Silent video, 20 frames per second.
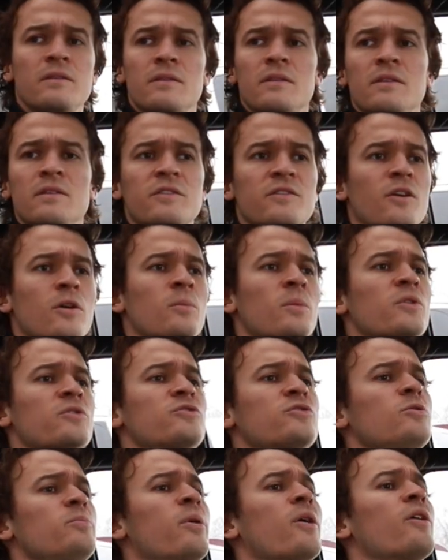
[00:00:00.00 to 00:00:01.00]
This is almost
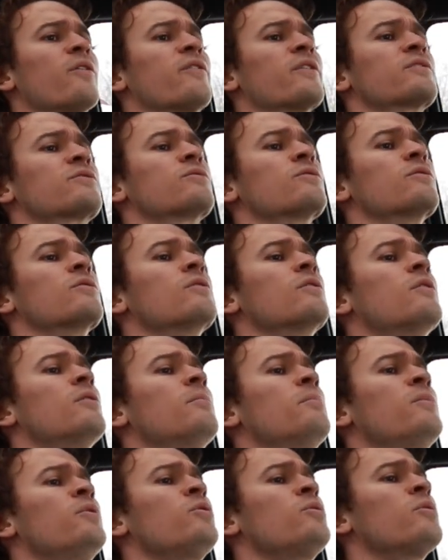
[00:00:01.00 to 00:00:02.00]
too perfect to
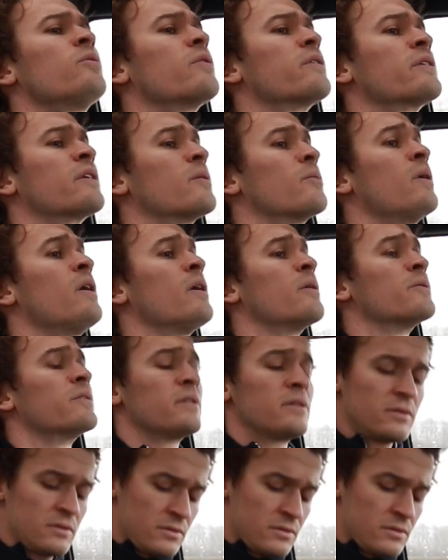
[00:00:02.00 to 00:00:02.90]
maneuvering around.